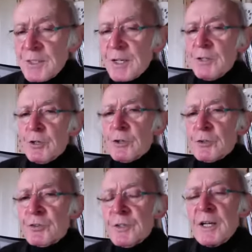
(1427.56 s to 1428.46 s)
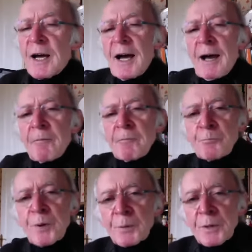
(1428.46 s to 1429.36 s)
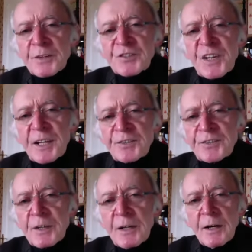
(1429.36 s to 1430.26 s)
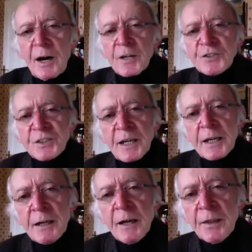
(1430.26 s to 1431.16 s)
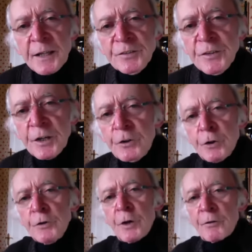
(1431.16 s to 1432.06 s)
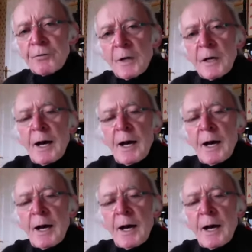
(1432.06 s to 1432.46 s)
you notice, people in the States are saying that's not good enough,